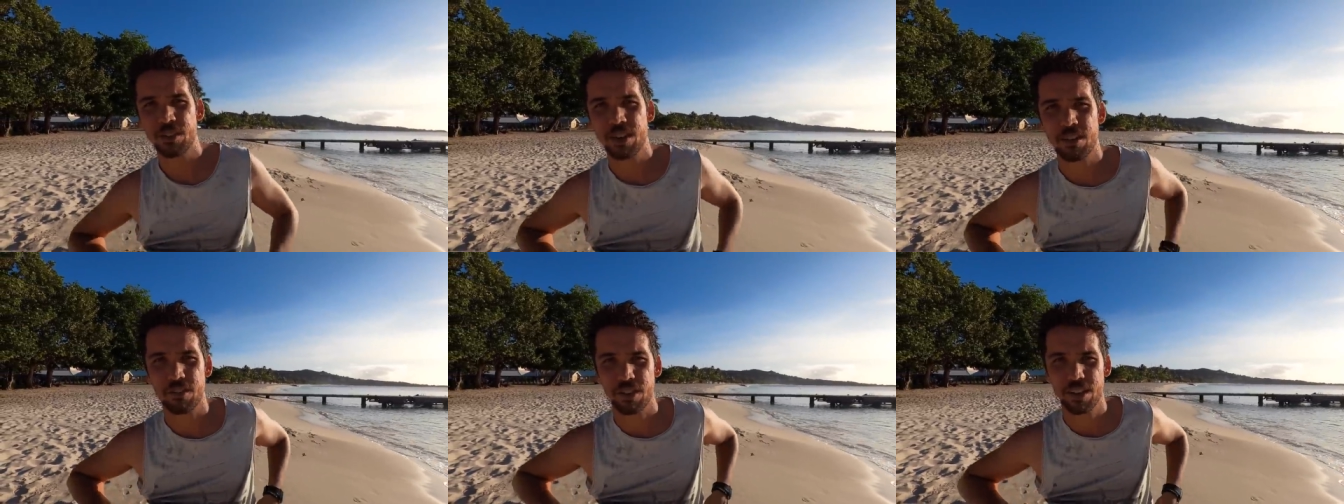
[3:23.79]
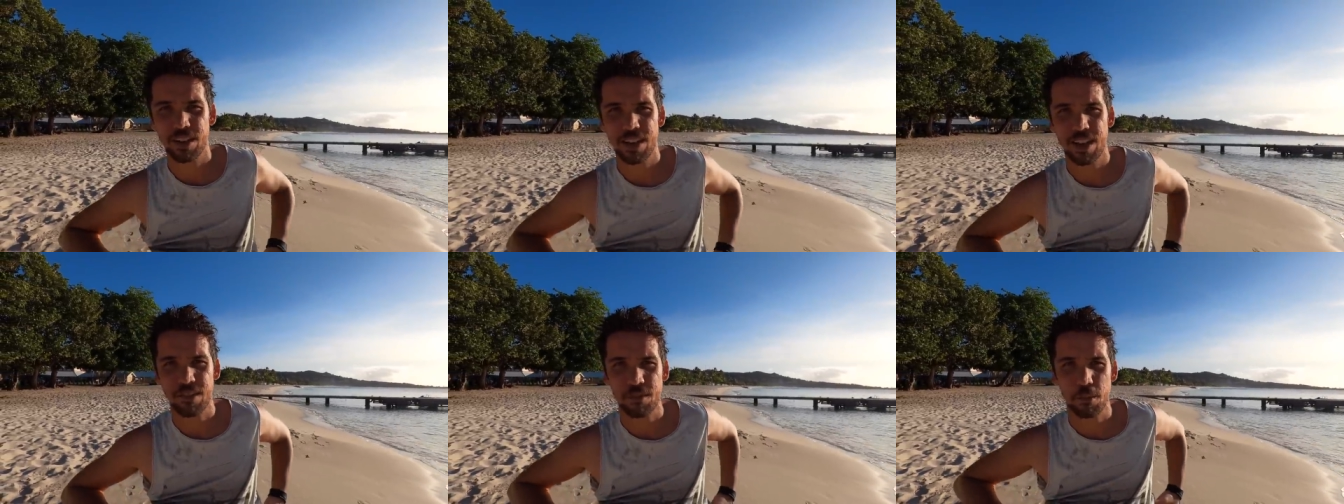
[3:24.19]
Have a,
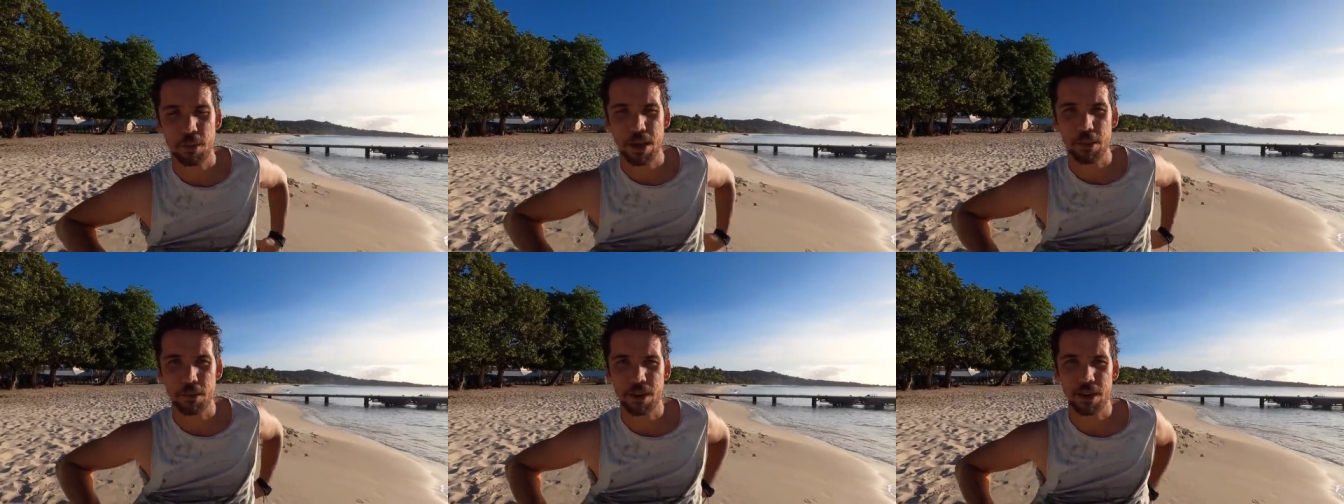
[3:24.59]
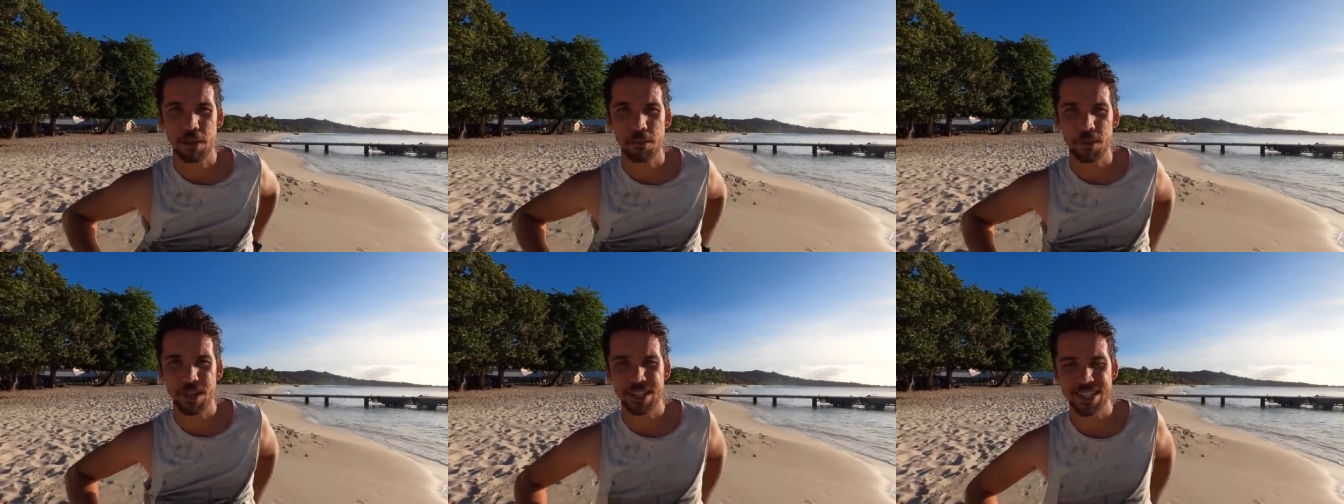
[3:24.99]
have a barb,
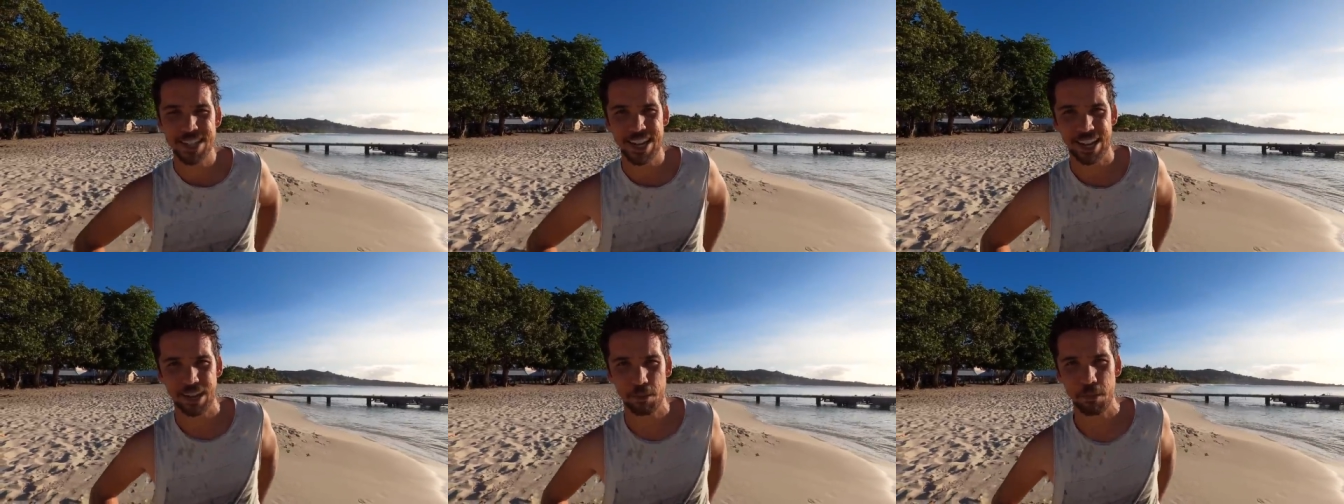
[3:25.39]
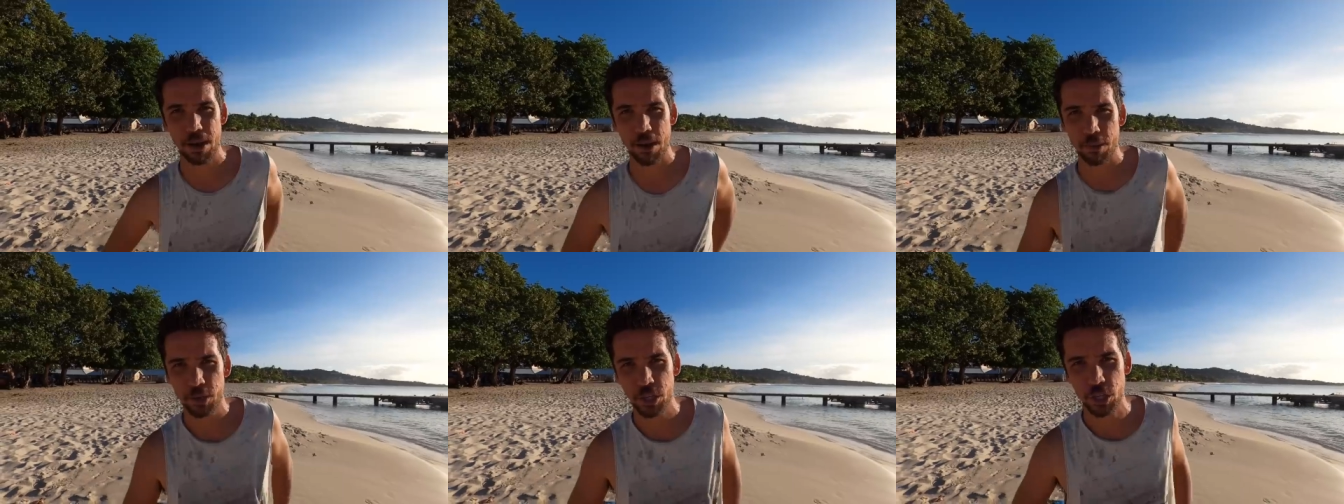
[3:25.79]
a deck
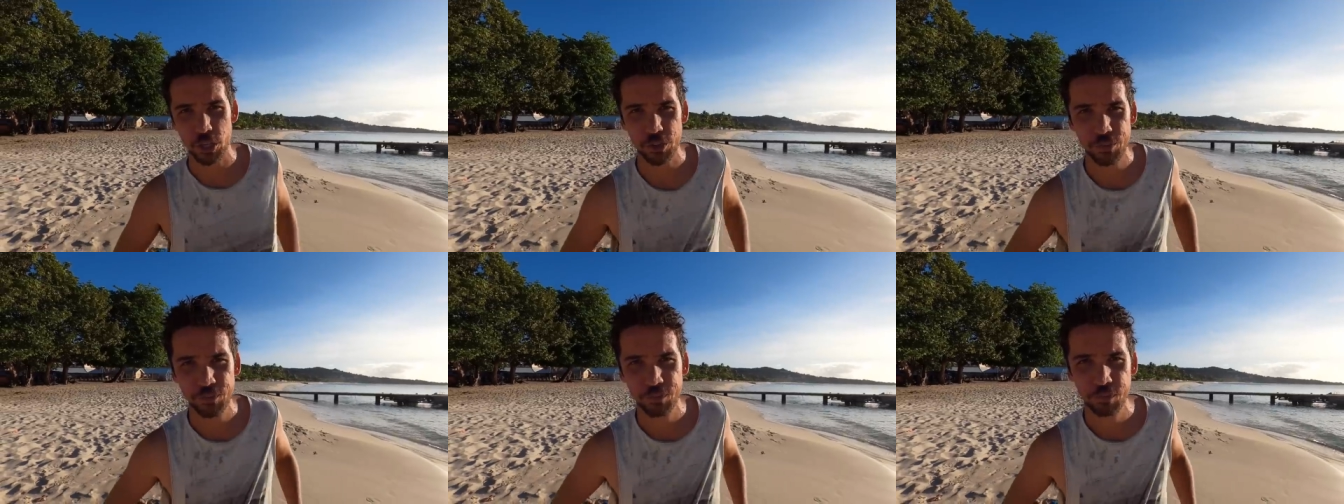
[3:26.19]
barbecue.